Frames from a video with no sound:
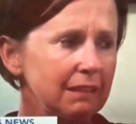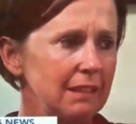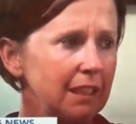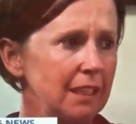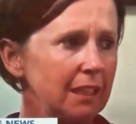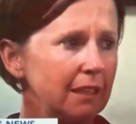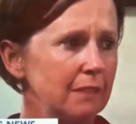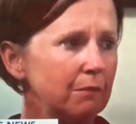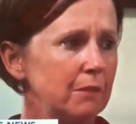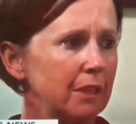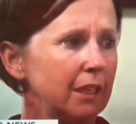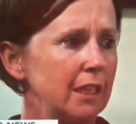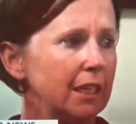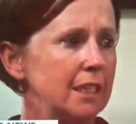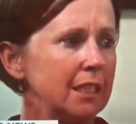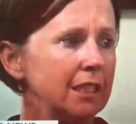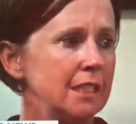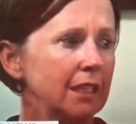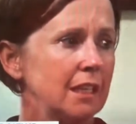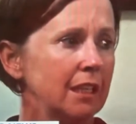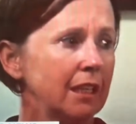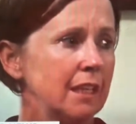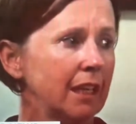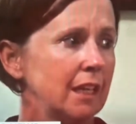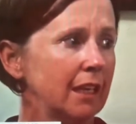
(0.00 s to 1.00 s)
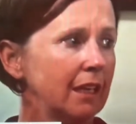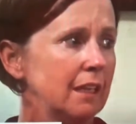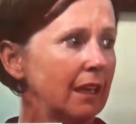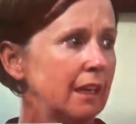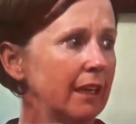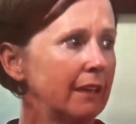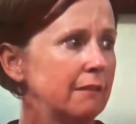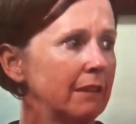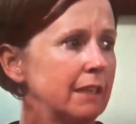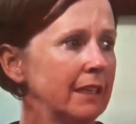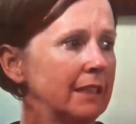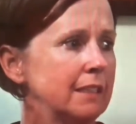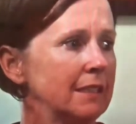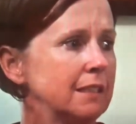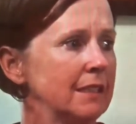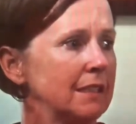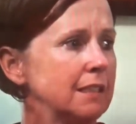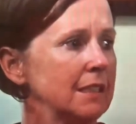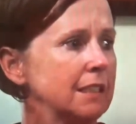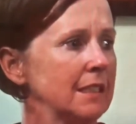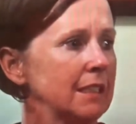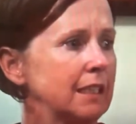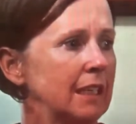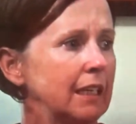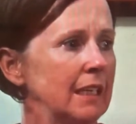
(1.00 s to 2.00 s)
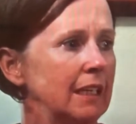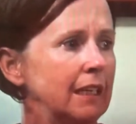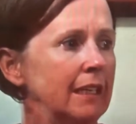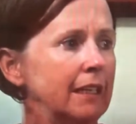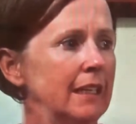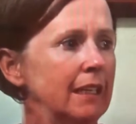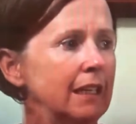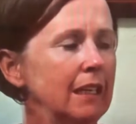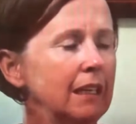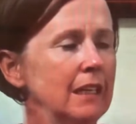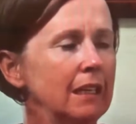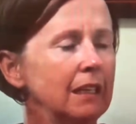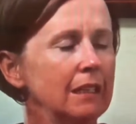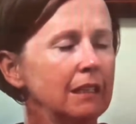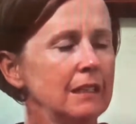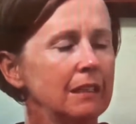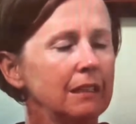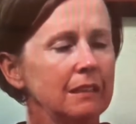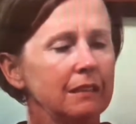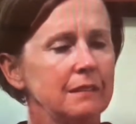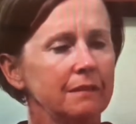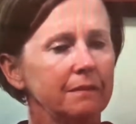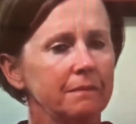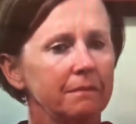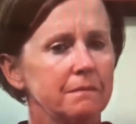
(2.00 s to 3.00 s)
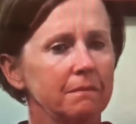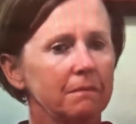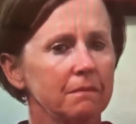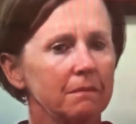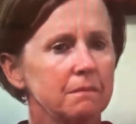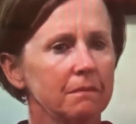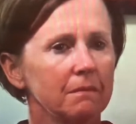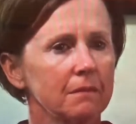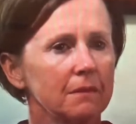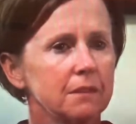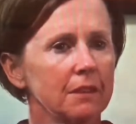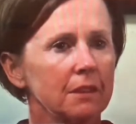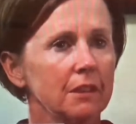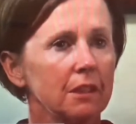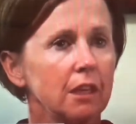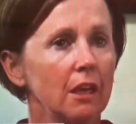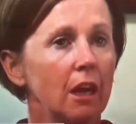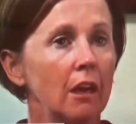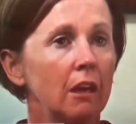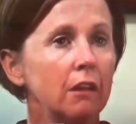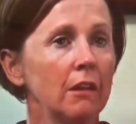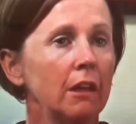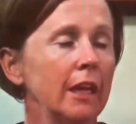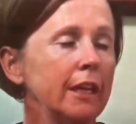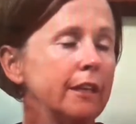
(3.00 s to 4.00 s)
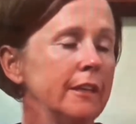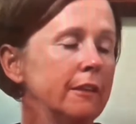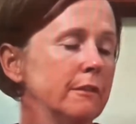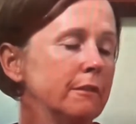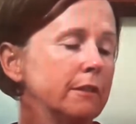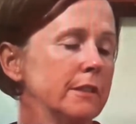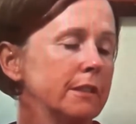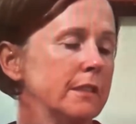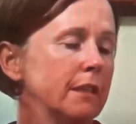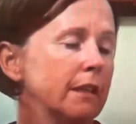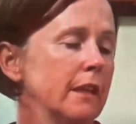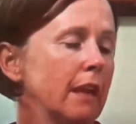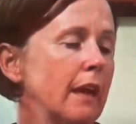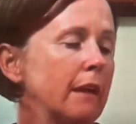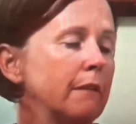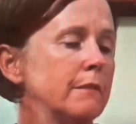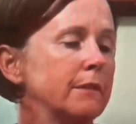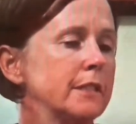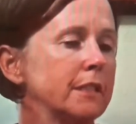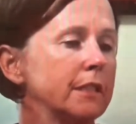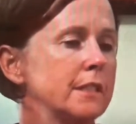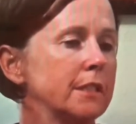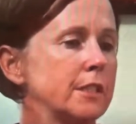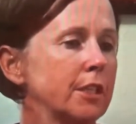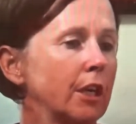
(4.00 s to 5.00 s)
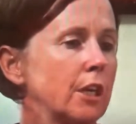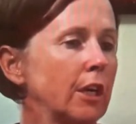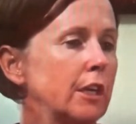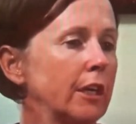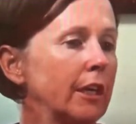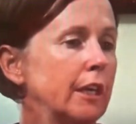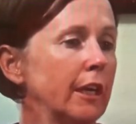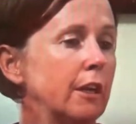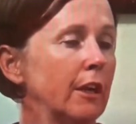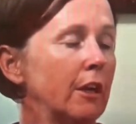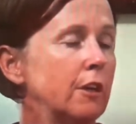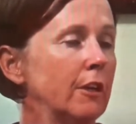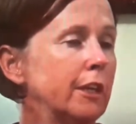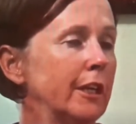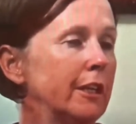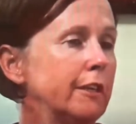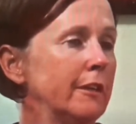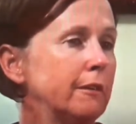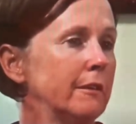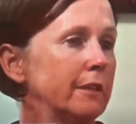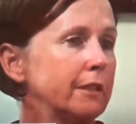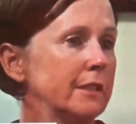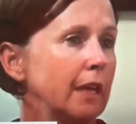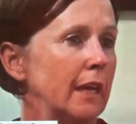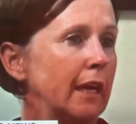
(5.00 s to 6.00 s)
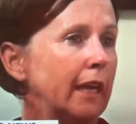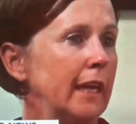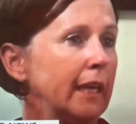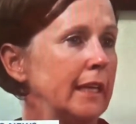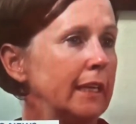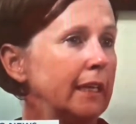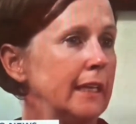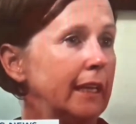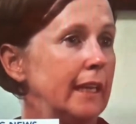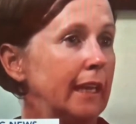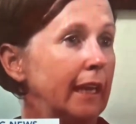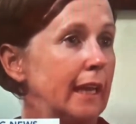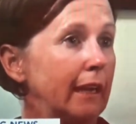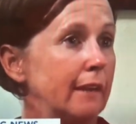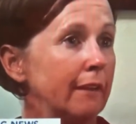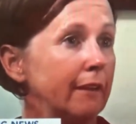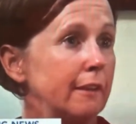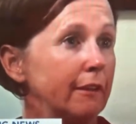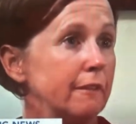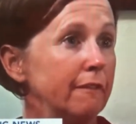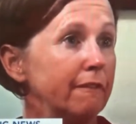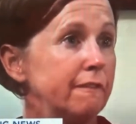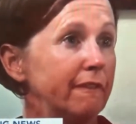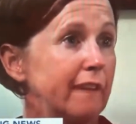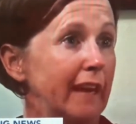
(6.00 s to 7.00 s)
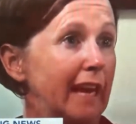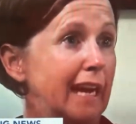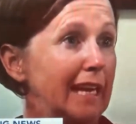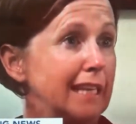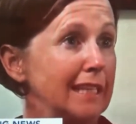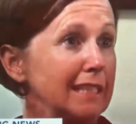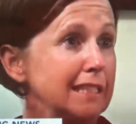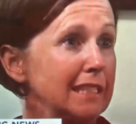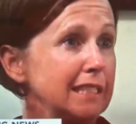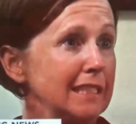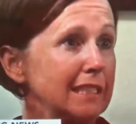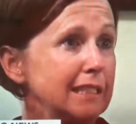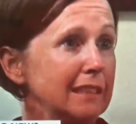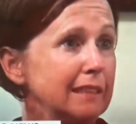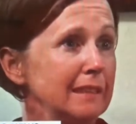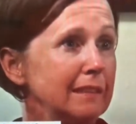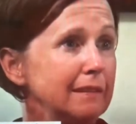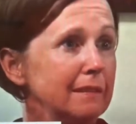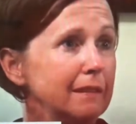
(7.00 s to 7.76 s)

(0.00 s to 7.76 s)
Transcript: And when I saw that guy raise his gun, all I knew is that I was the target, and all I knew is I had to get out of there fast.